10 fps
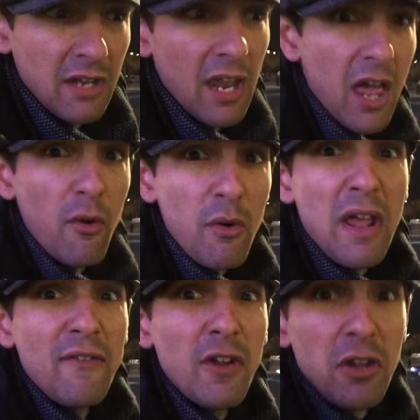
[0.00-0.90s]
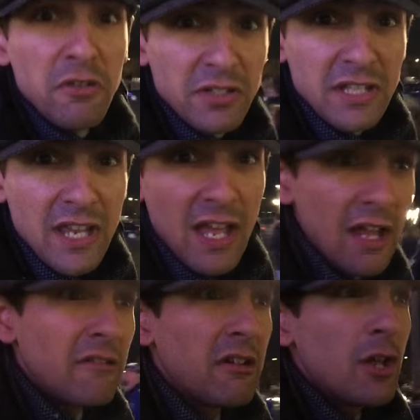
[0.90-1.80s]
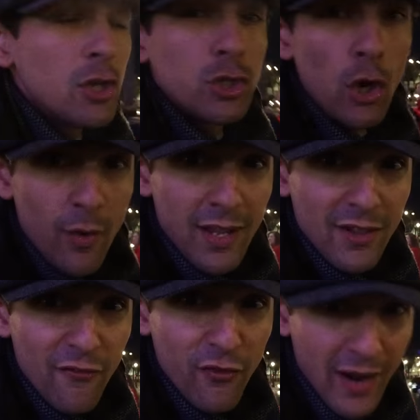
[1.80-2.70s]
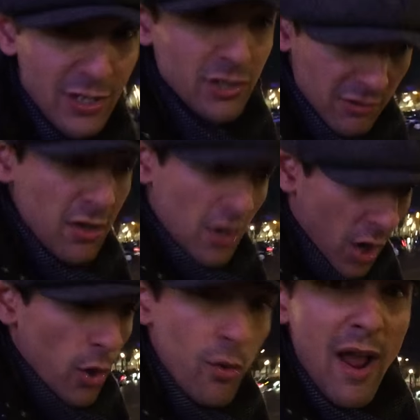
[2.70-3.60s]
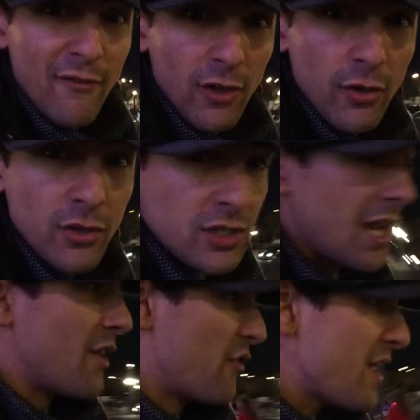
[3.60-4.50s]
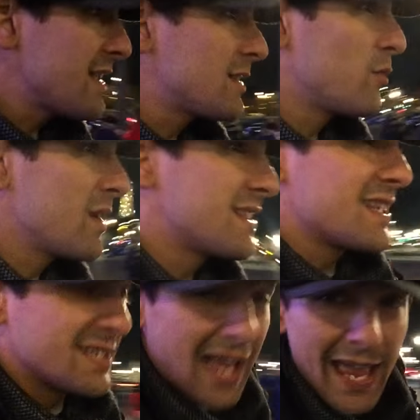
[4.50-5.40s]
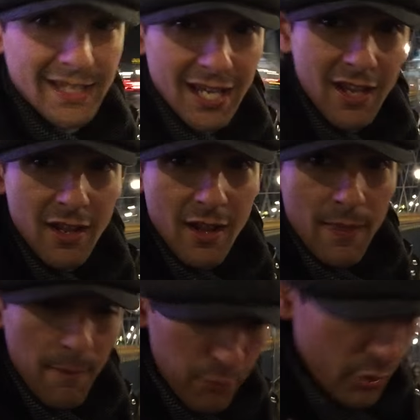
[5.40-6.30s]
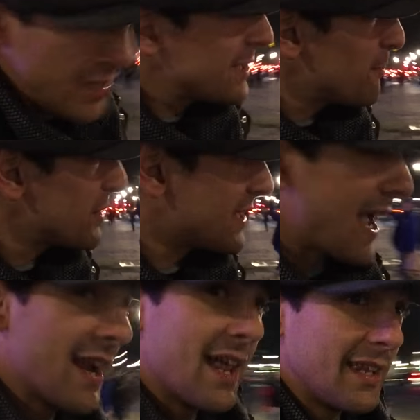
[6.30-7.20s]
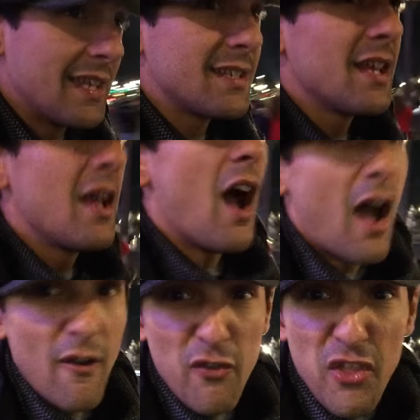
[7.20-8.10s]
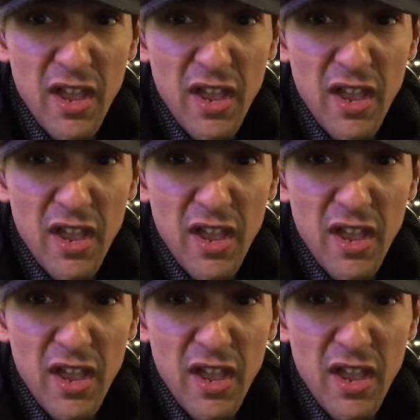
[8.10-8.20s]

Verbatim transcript: de la Revolution during the French revolution. This was the site, the principal site at least, of